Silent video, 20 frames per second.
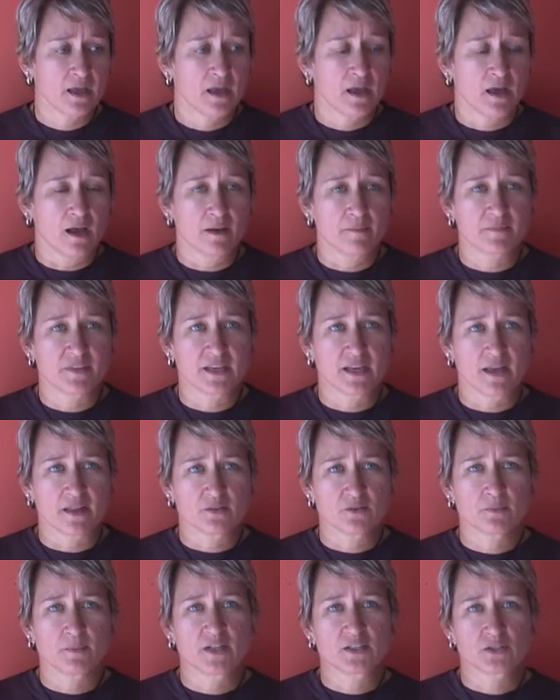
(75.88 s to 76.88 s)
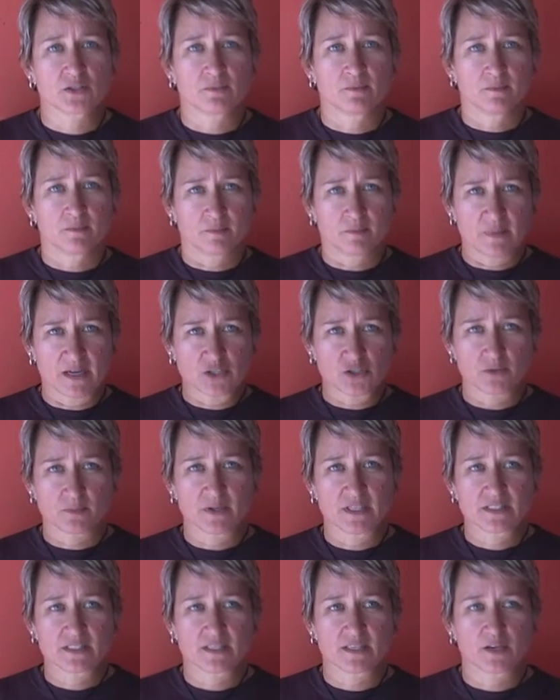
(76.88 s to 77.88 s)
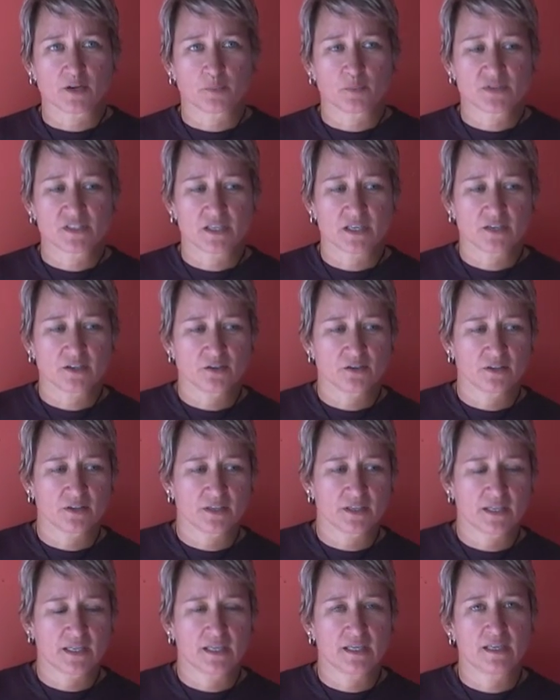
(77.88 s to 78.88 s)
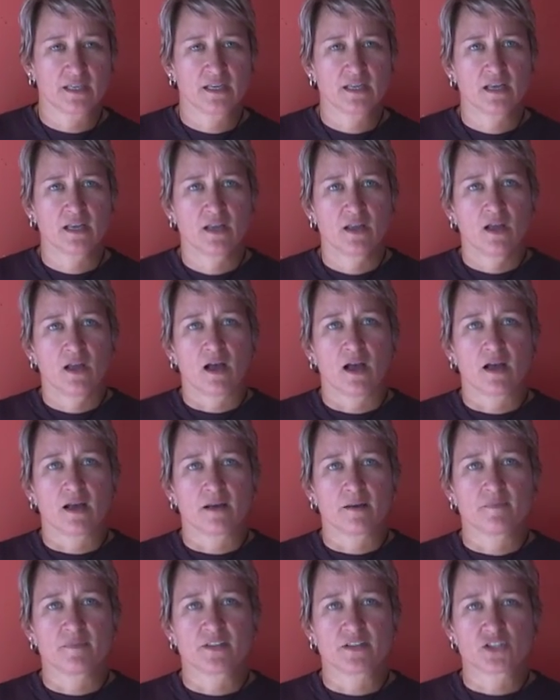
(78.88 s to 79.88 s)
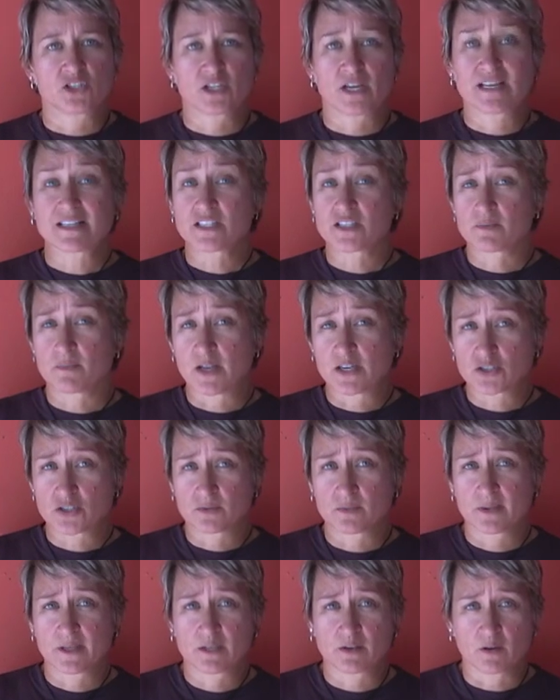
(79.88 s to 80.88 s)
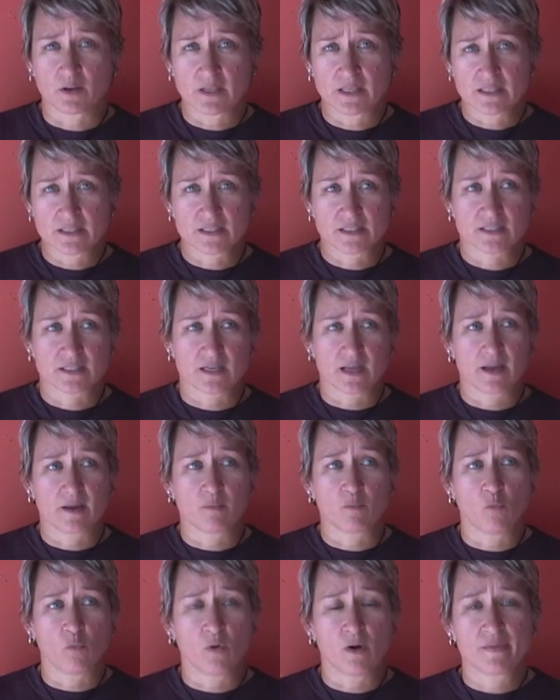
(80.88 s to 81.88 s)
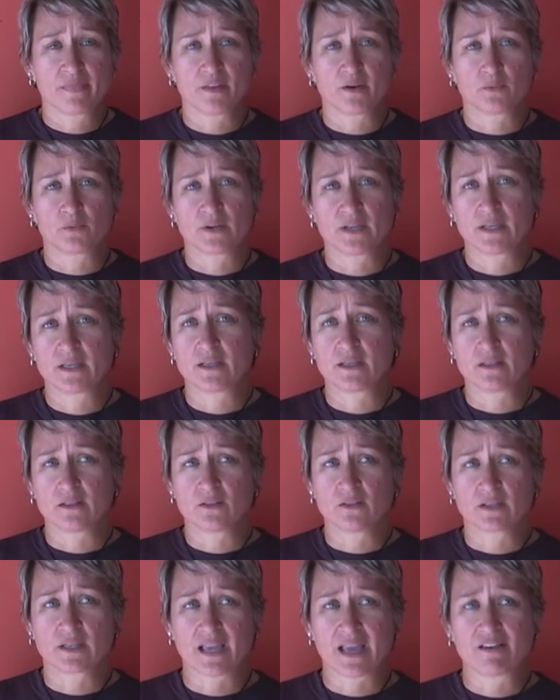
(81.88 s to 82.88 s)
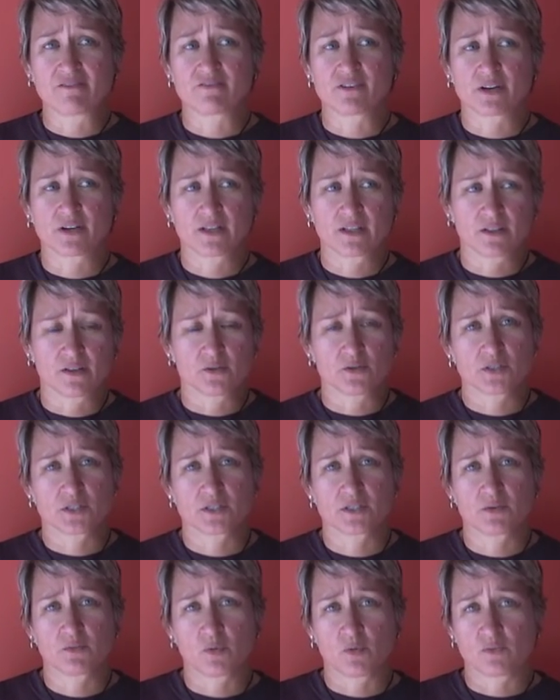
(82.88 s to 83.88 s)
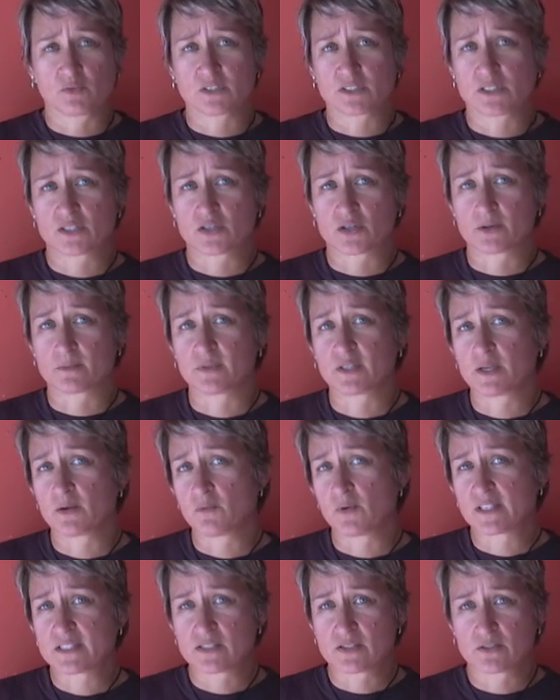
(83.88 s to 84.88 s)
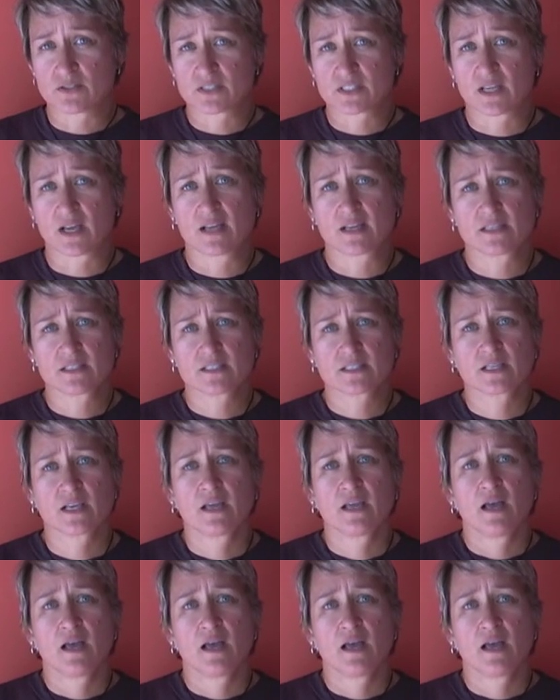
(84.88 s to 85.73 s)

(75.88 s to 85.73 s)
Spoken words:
The other measurements that are particularly key, the chest measurement is one that we look at very closely when we're determining wetsuit size.